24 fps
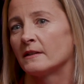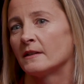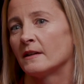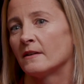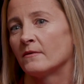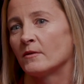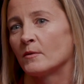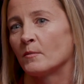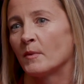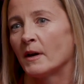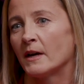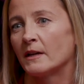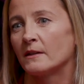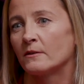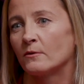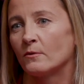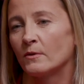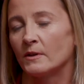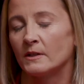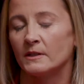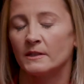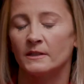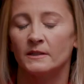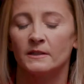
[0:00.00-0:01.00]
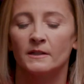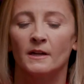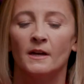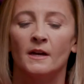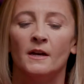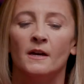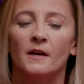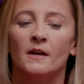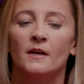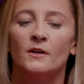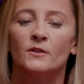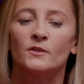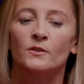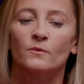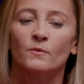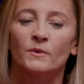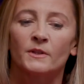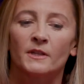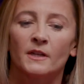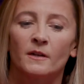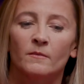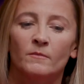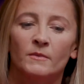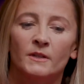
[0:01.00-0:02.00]
and have a patent granted. So
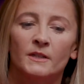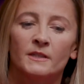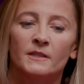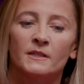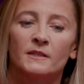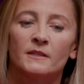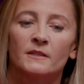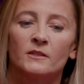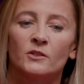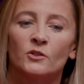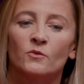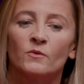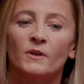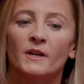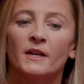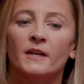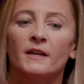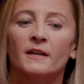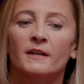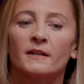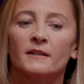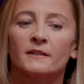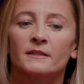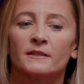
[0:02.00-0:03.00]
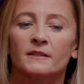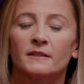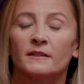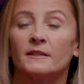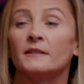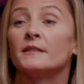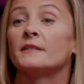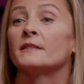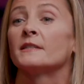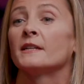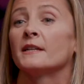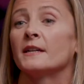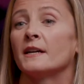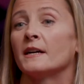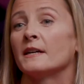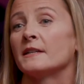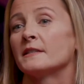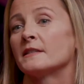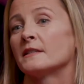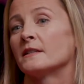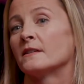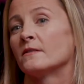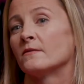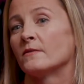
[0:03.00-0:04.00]
what that means is you can't list AI
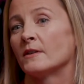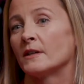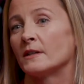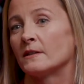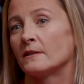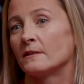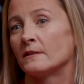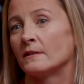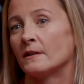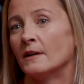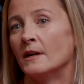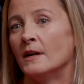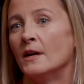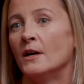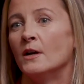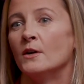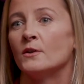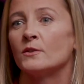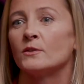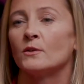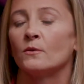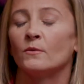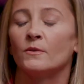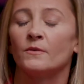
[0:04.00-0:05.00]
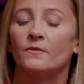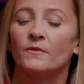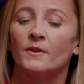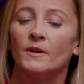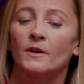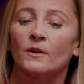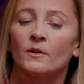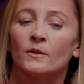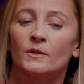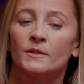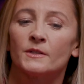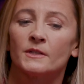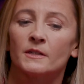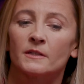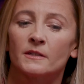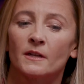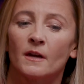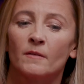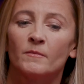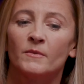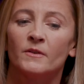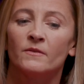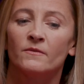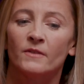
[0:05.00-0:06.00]
as an inventor. So if there is
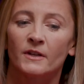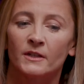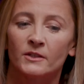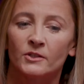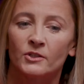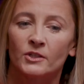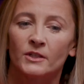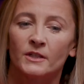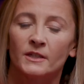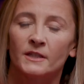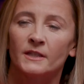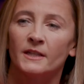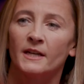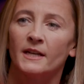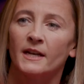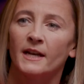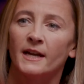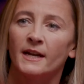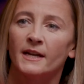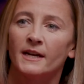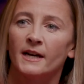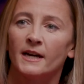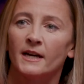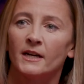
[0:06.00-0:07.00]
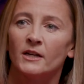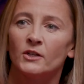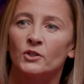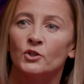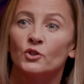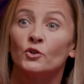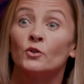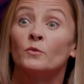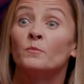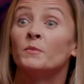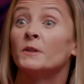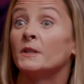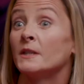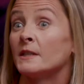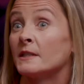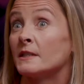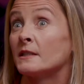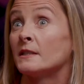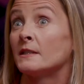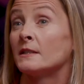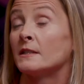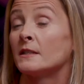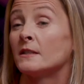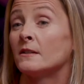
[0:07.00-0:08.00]
some invention that AI should be
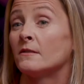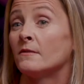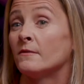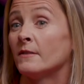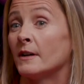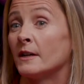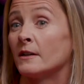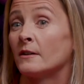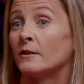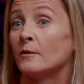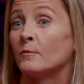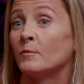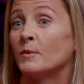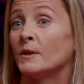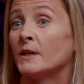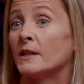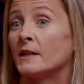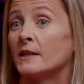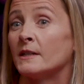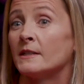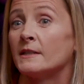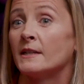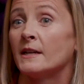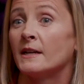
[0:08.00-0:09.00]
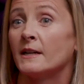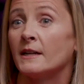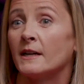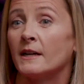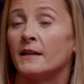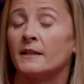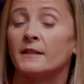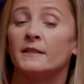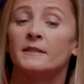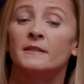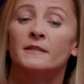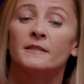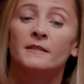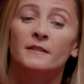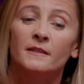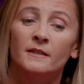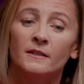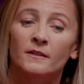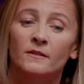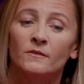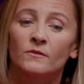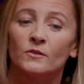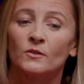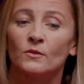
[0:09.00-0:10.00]
listed as an inventor because AI
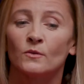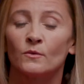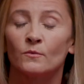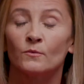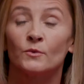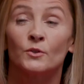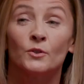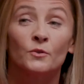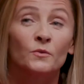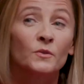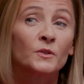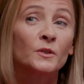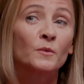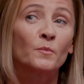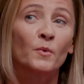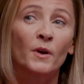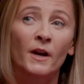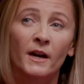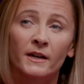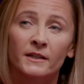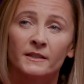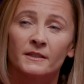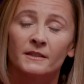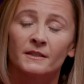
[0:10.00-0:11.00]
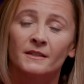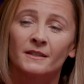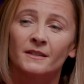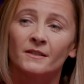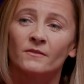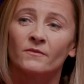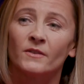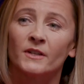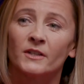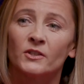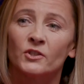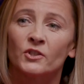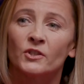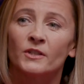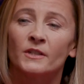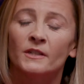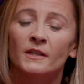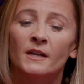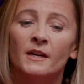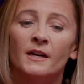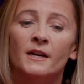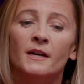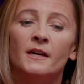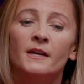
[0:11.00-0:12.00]
conceived or reduced to practice the invention,
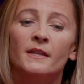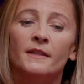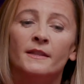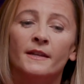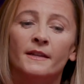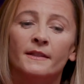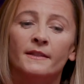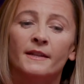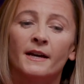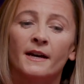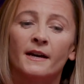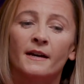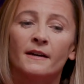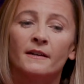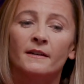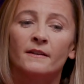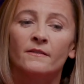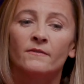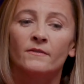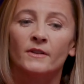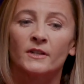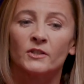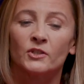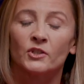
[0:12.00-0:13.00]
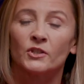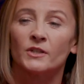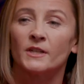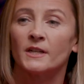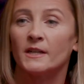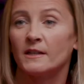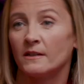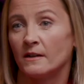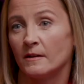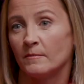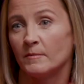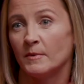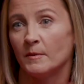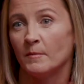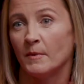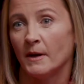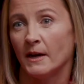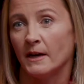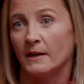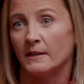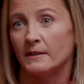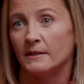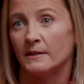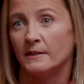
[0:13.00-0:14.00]
then that invention cannot be
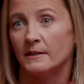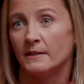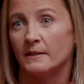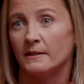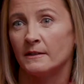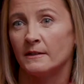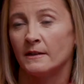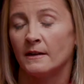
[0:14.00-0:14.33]
patented.